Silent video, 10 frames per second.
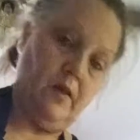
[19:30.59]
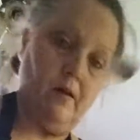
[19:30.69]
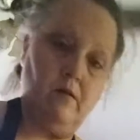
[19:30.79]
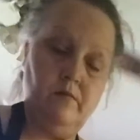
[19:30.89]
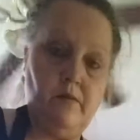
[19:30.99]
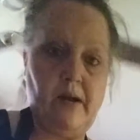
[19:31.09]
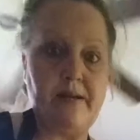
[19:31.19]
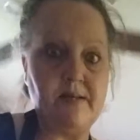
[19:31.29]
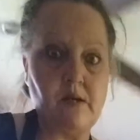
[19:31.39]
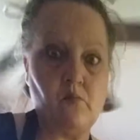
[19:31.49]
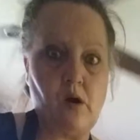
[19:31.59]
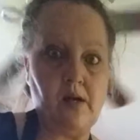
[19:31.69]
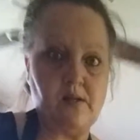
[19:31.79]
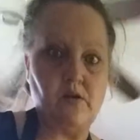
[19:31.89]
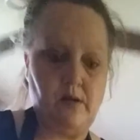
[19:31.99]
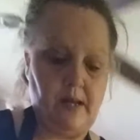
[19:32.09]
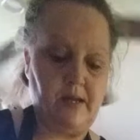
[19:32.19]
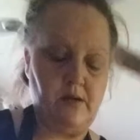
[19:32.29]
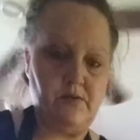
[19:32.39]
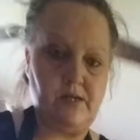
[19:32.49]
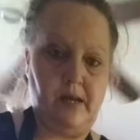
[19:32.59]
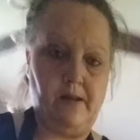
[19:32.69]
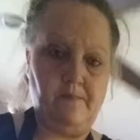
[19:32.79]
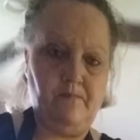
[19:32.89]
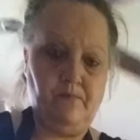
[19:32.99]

you know, if I did something wrong to it, I could understand.